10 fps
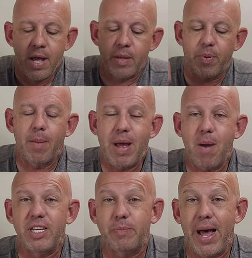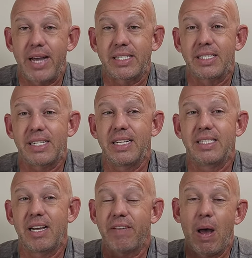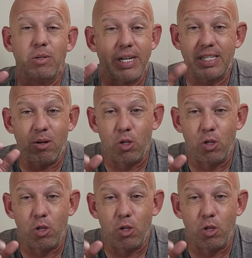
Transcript: The problem I have with these bags is if I was, like I said,